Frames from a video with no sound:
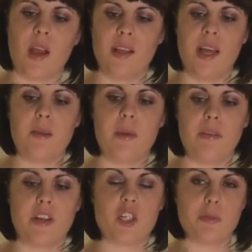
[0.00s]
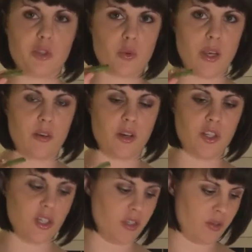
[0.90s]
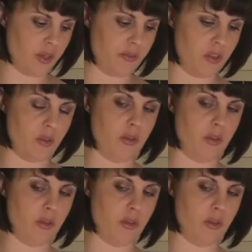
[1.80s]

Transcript: I like my vegetables quite crunchy, so even